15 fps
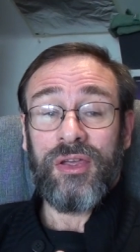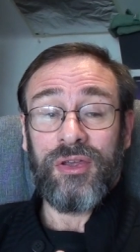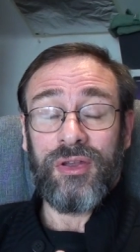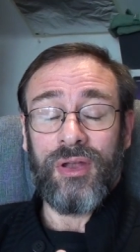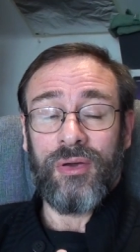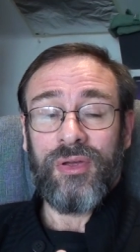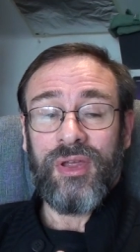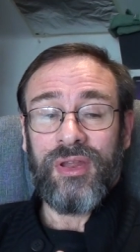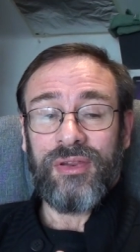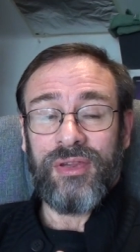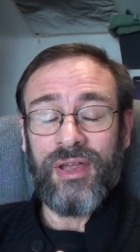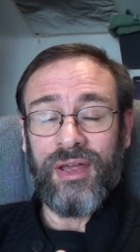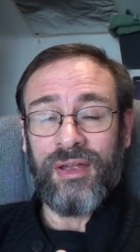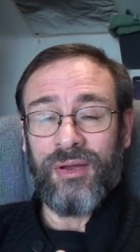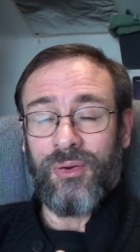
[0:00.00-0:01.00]
you know,
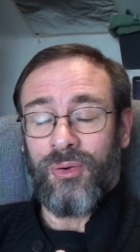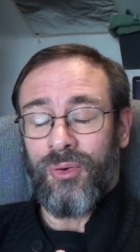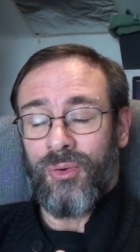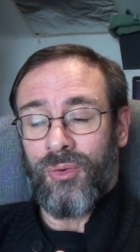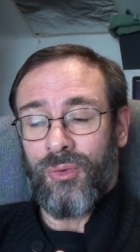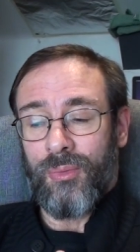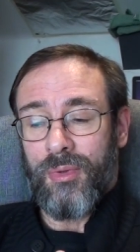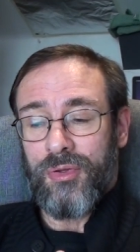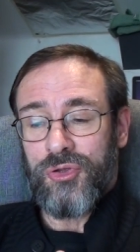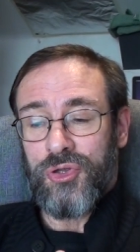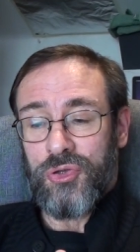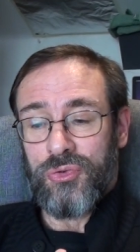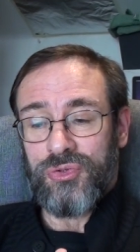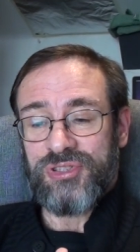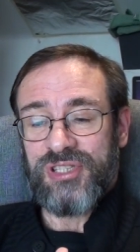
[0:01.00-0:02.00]
they're all
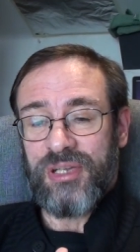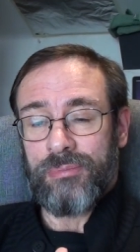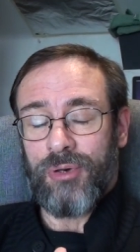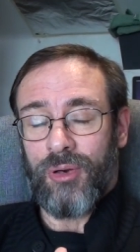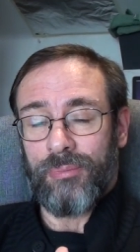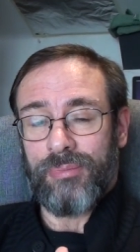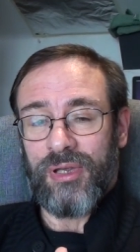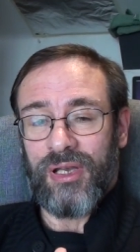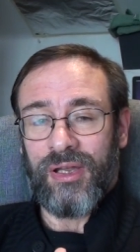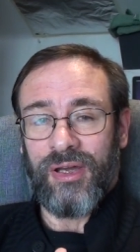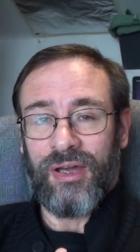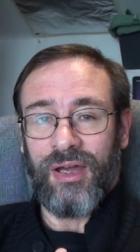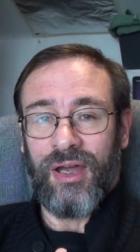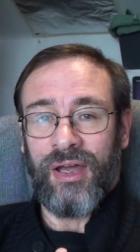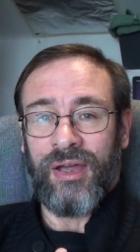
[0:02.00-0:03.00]
hugely
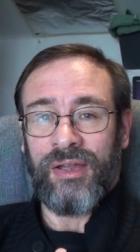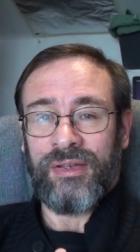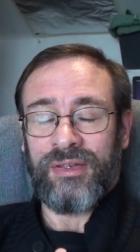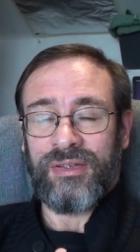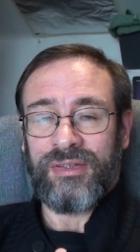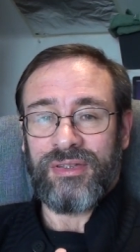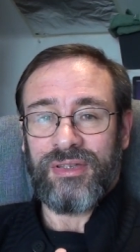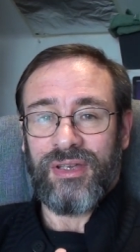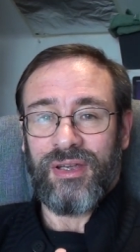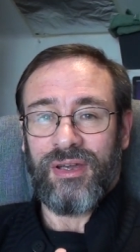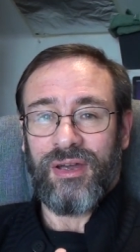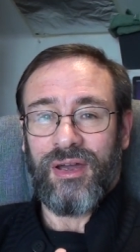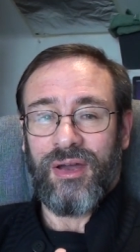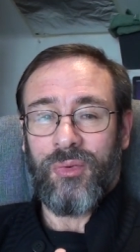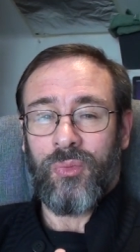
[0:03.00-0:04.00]
popular, and
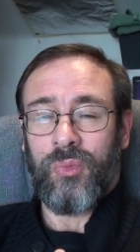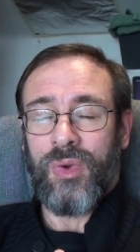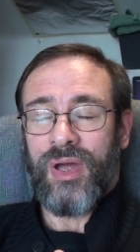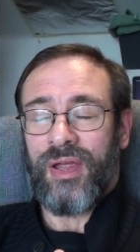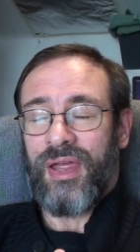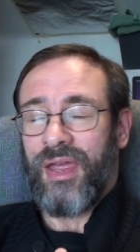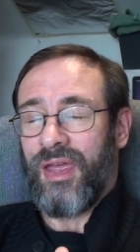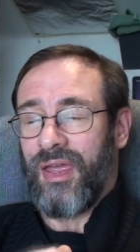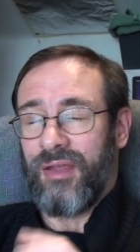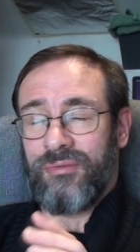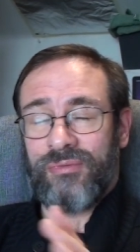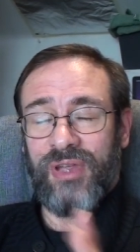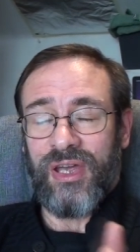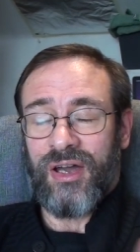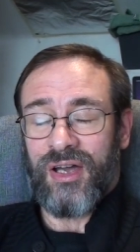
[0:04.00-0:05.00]
we're
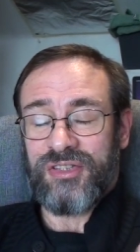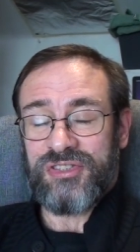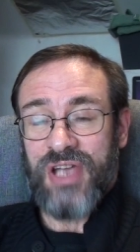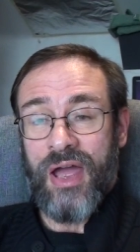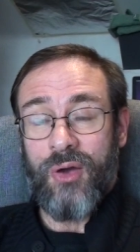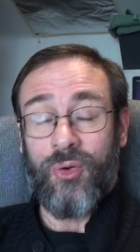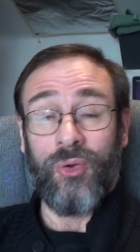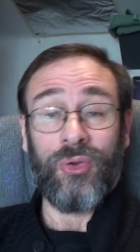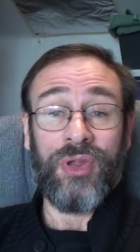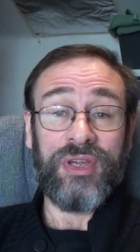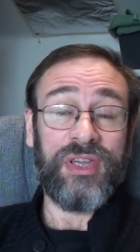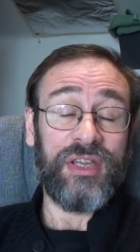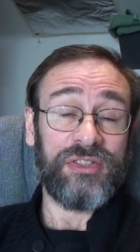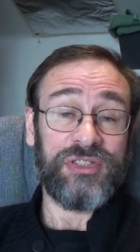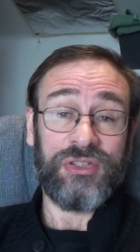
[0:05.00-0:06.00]
in VR chat, all the
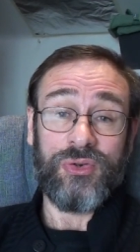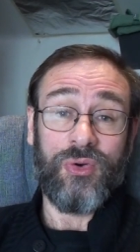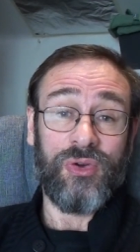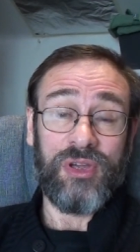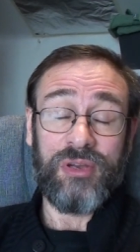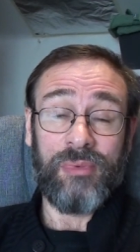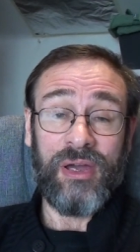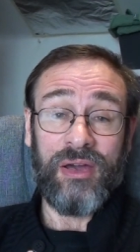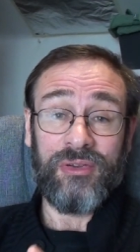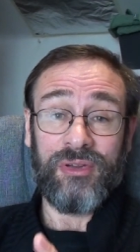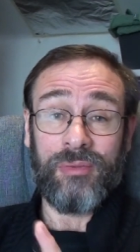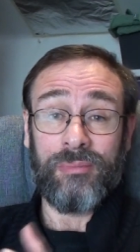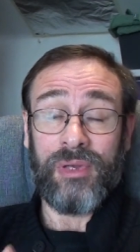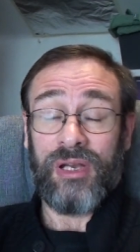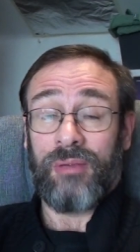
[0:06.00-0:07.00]
kids are talking about
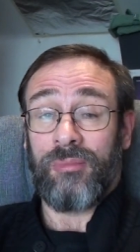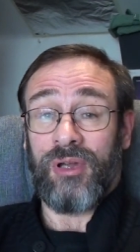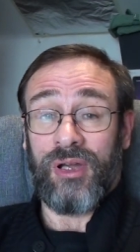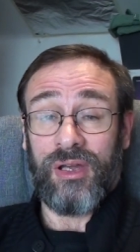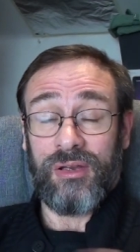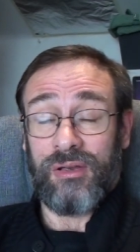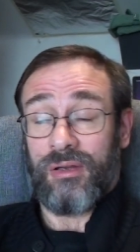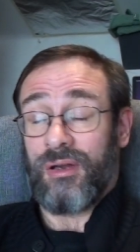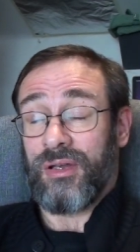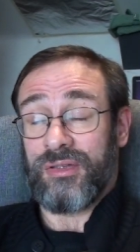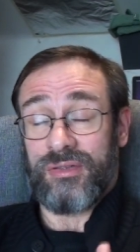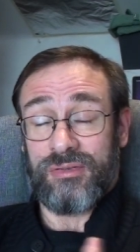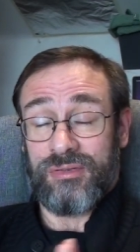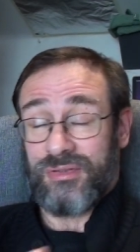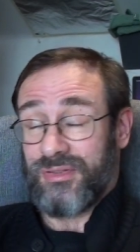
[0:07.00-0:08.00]
them, but I'm like, I
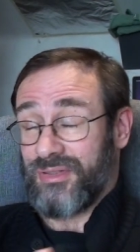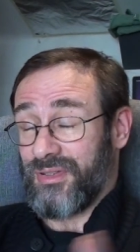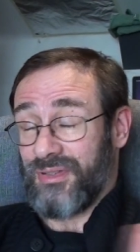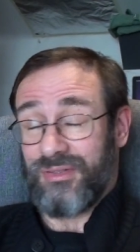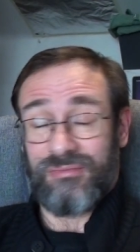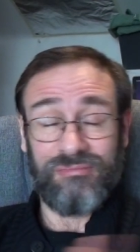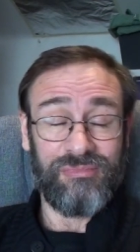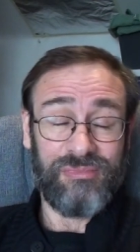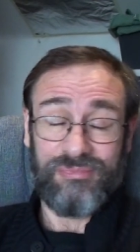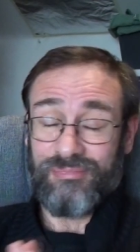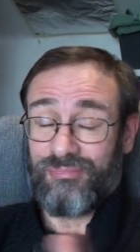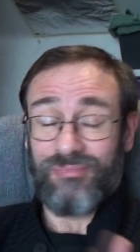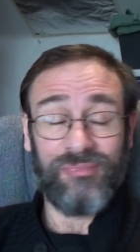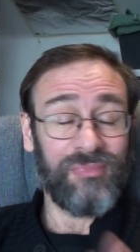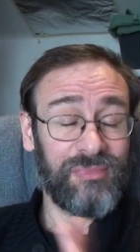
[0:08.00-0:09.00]
just
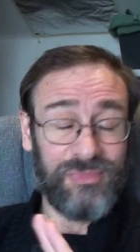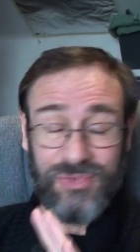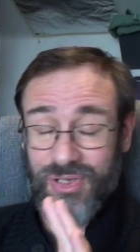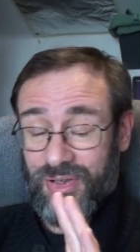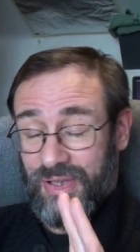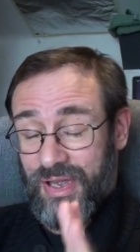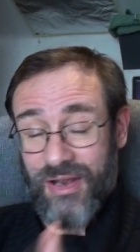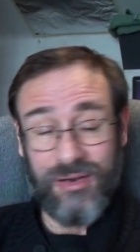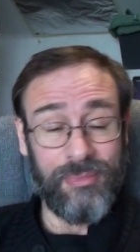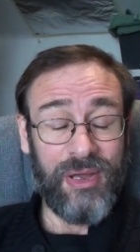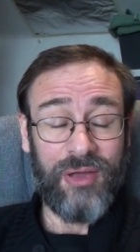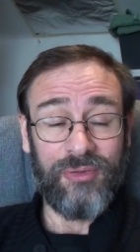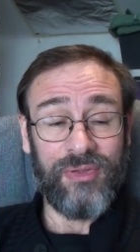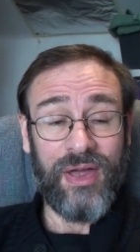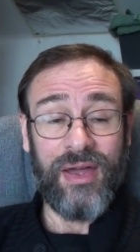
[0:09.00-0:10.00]
don't care
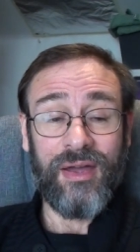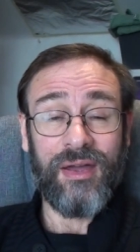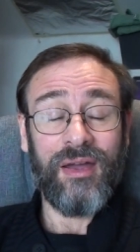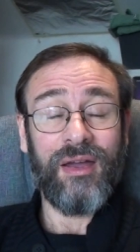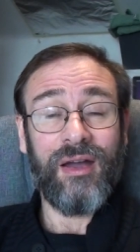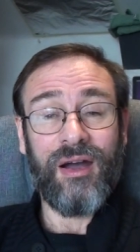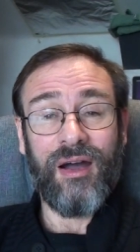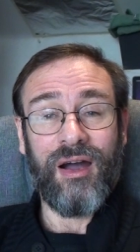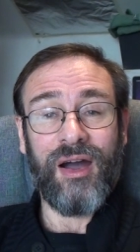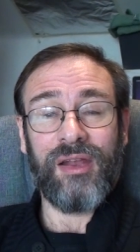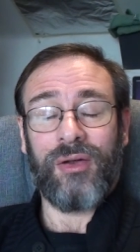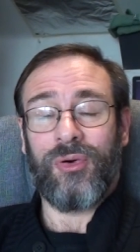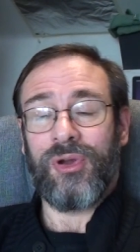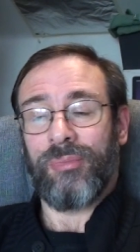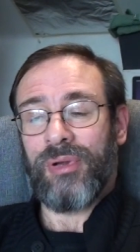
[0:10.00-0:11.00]
about that. I
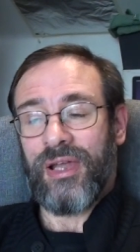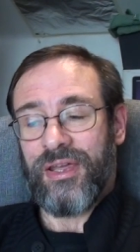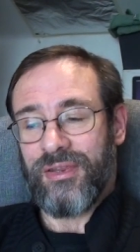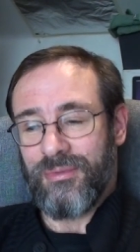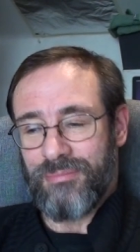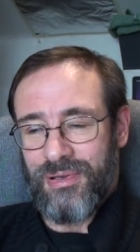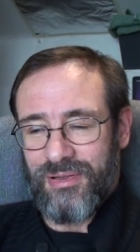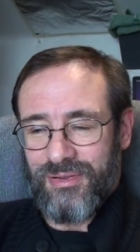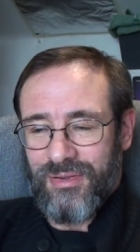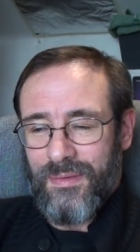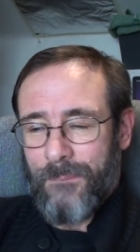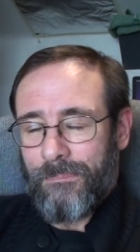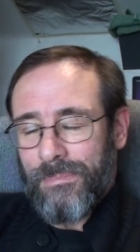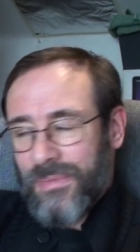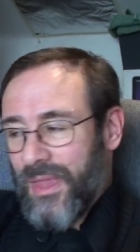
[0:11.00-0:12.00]
don't want to play them.
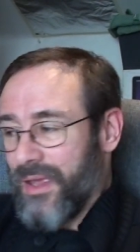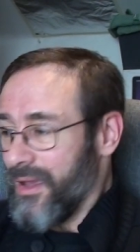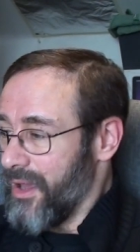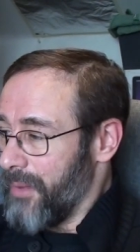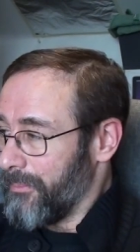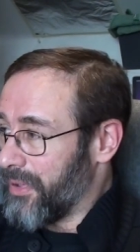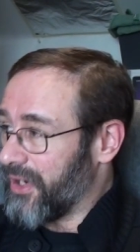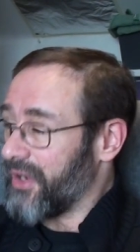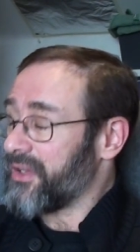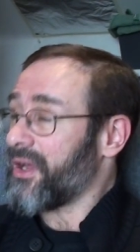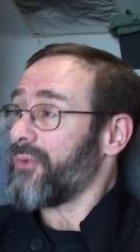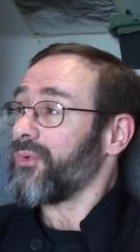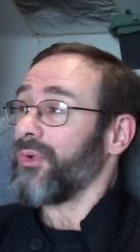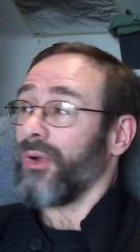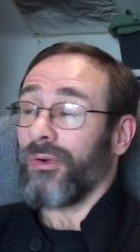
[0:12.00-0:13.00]
But I
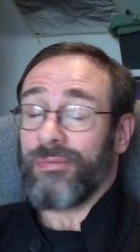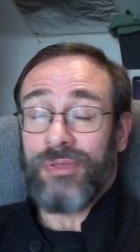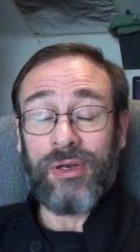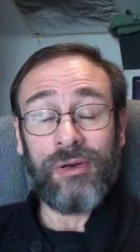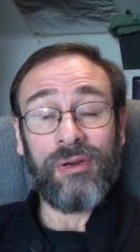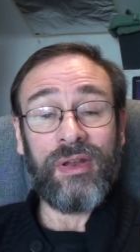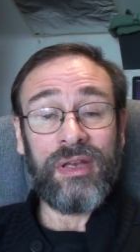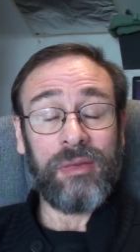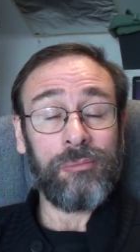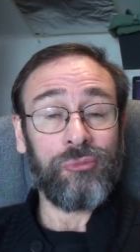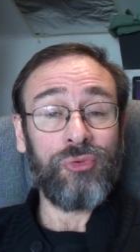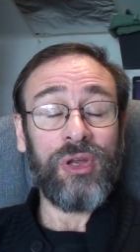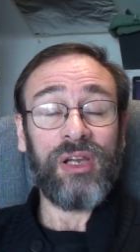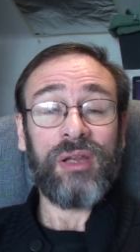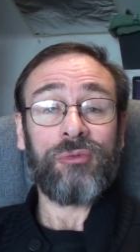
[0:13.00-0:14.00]
don't know if there are any
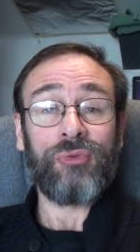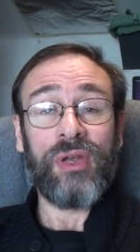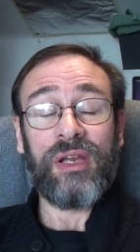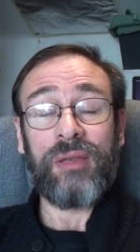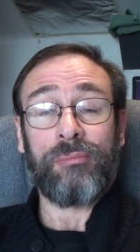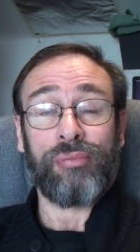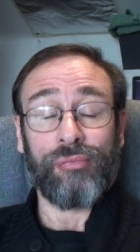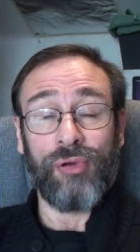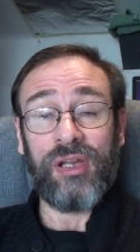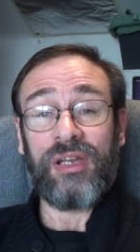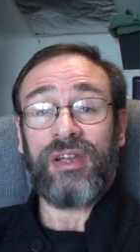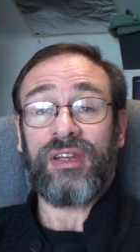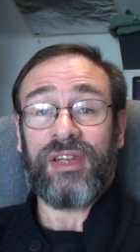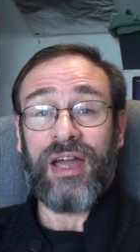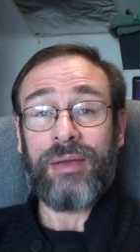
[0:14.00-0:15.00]
really, really
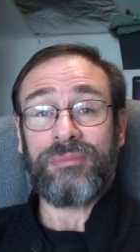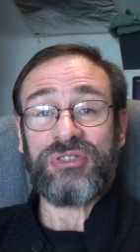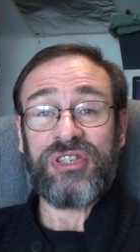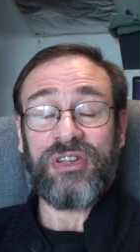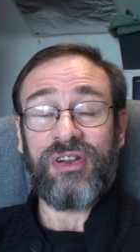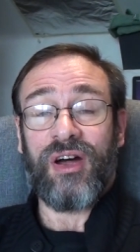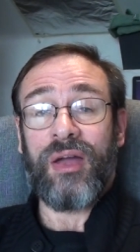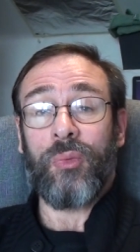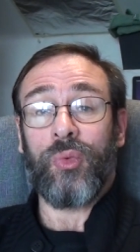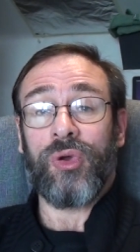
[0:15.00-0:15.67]
brilliant games that I